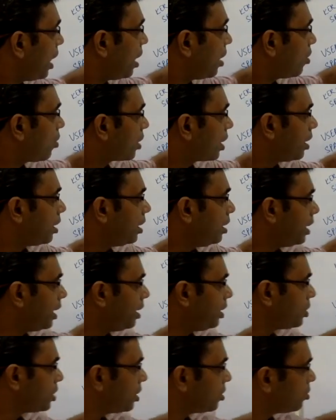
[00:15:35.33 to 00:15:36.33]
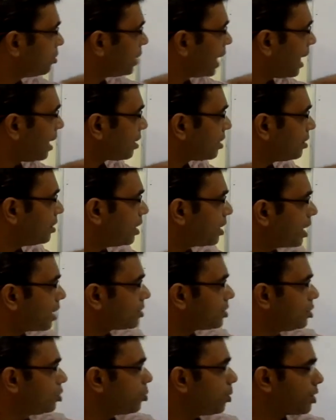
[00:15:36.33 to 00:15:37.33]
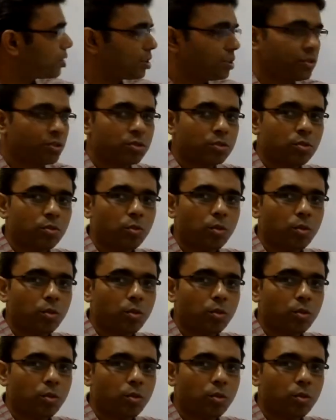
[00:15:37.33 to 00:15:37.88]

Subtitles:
okay, in addition to that, there are situations,